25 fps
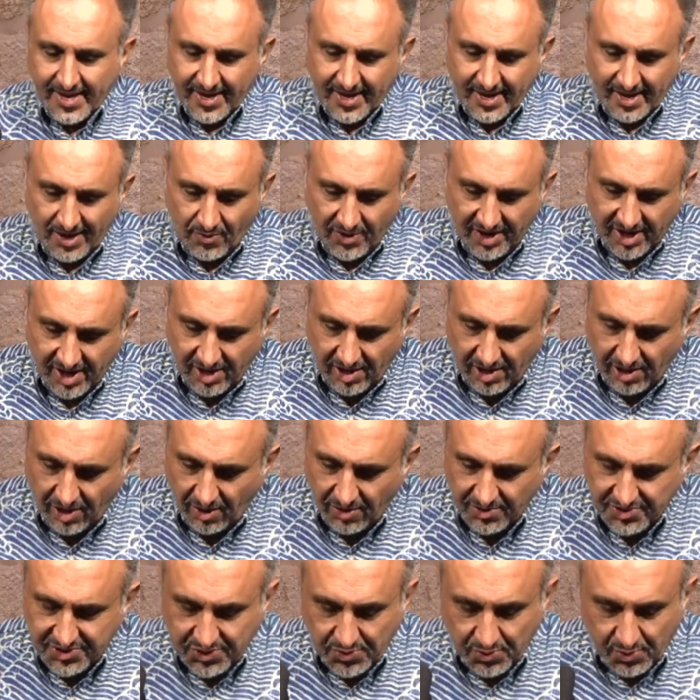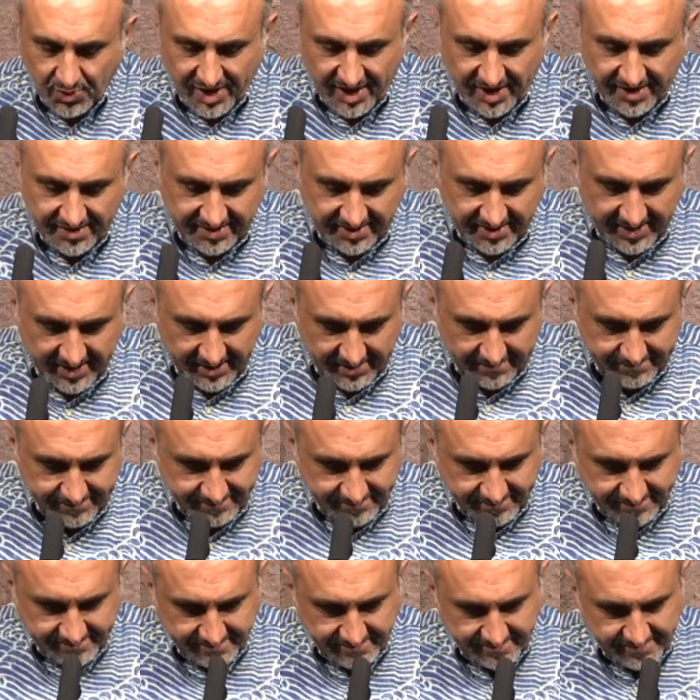I want to close with
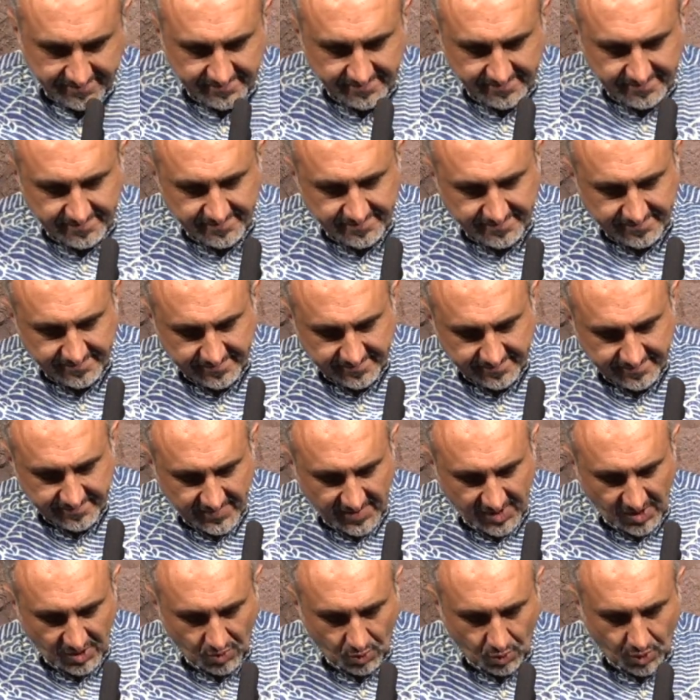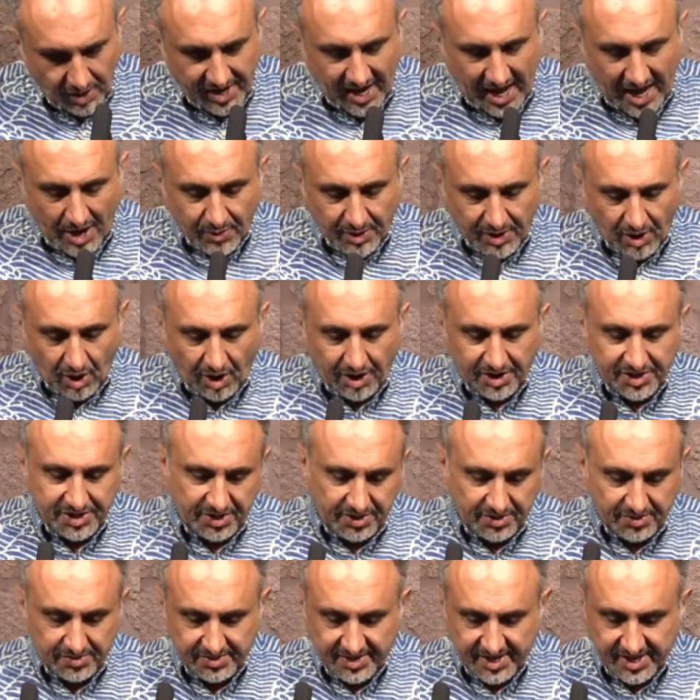what I would
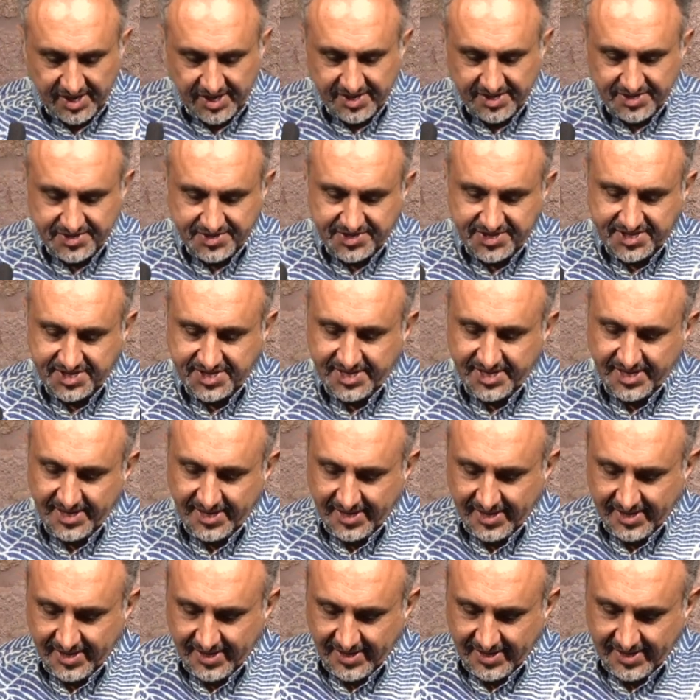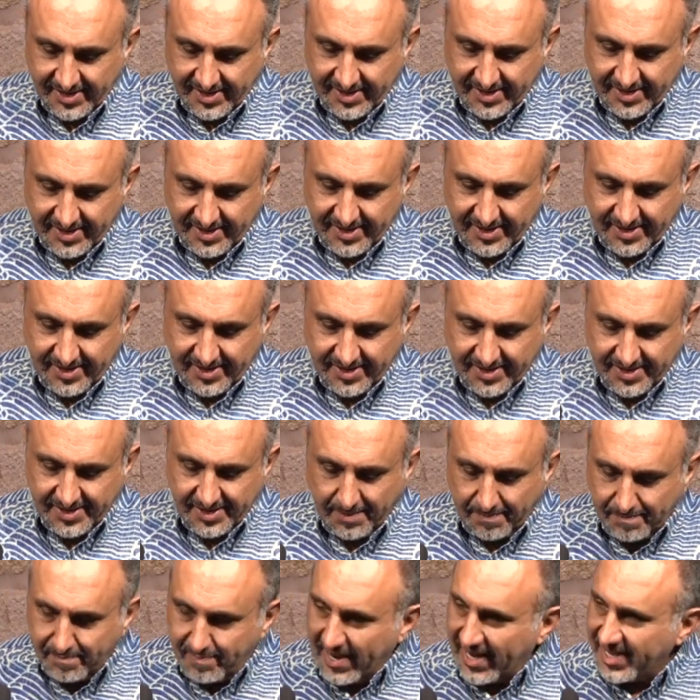argue is
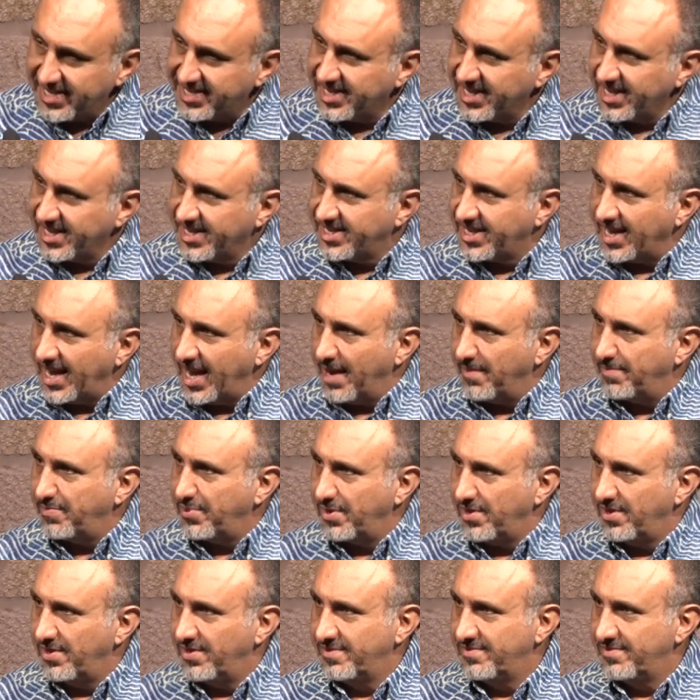the best example